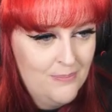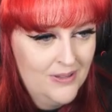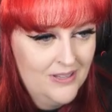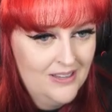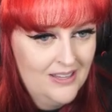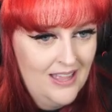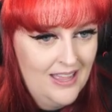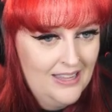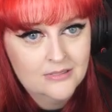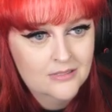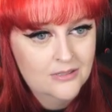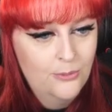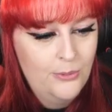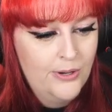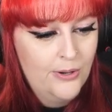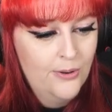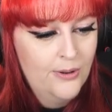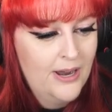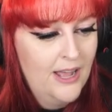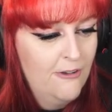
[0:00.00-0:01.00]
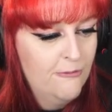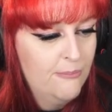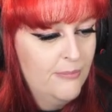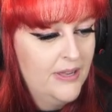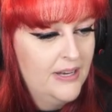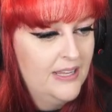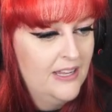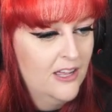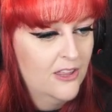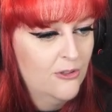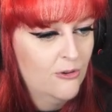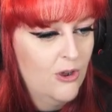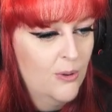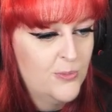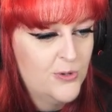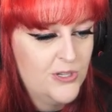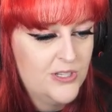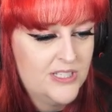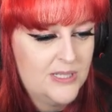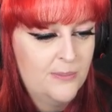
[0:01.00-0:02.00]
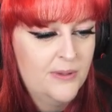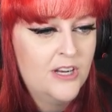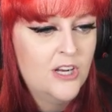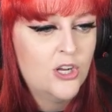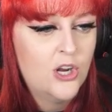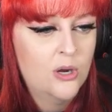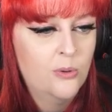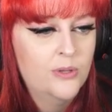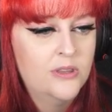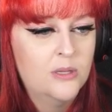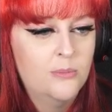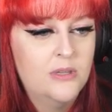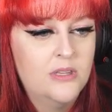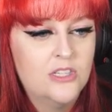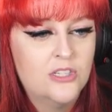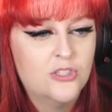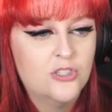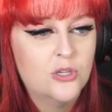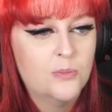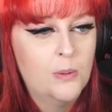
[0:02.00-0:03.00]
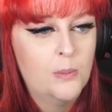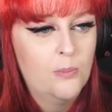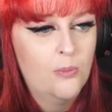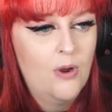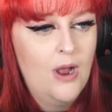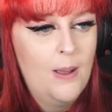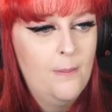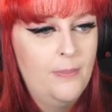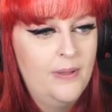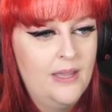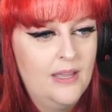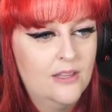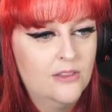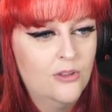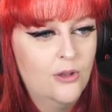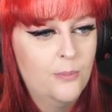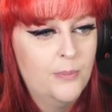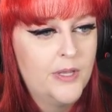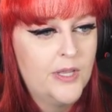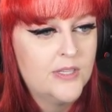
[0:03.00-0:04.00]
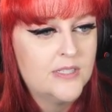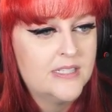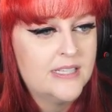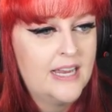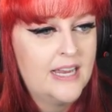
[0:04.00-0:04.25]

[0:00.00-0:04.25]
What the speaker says: But like, we don't have many other options. I'm going to go with them in the super bright pink though, because they